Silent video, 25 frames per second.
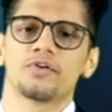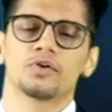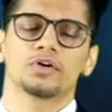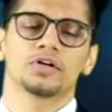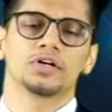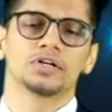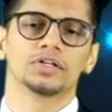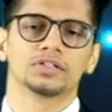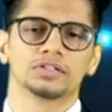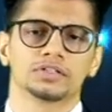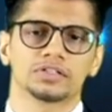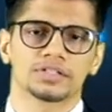
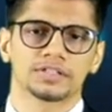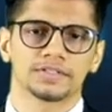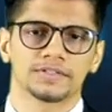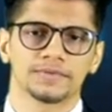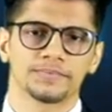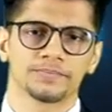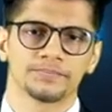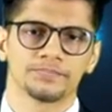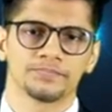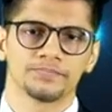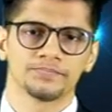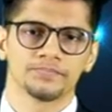Earth.
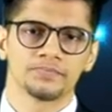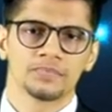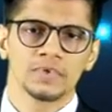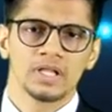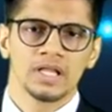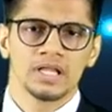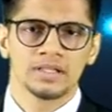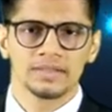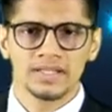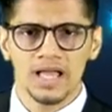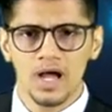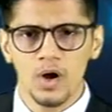
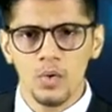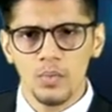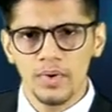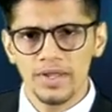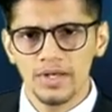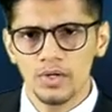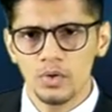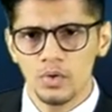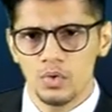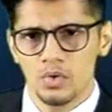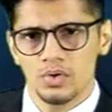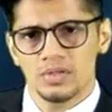Now we
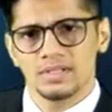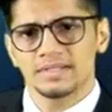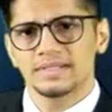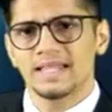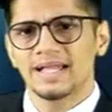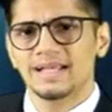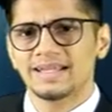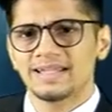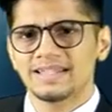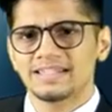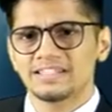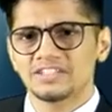know
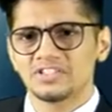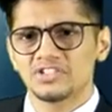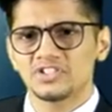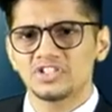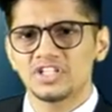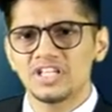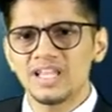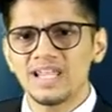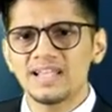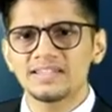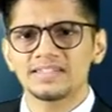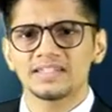that
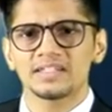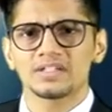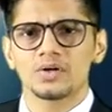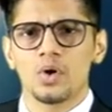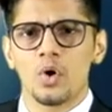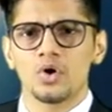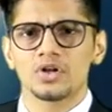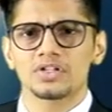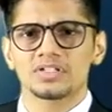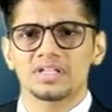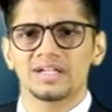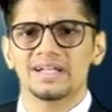G is a
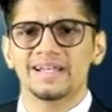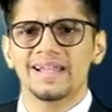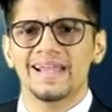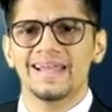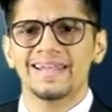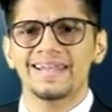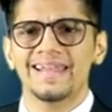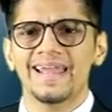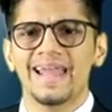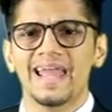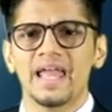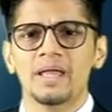constant
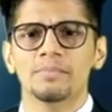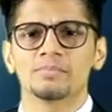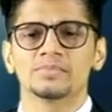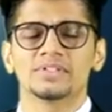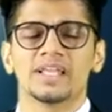and m,